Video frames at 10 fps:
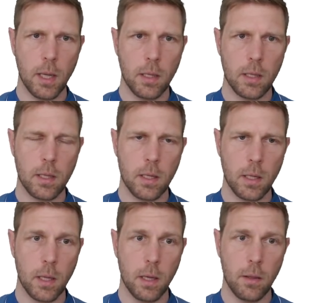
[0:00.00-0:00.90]
It's
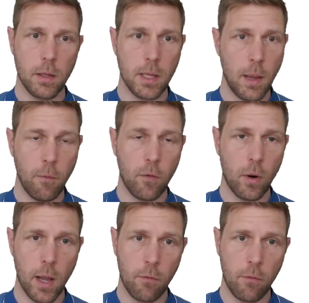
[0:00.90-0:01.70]
the same for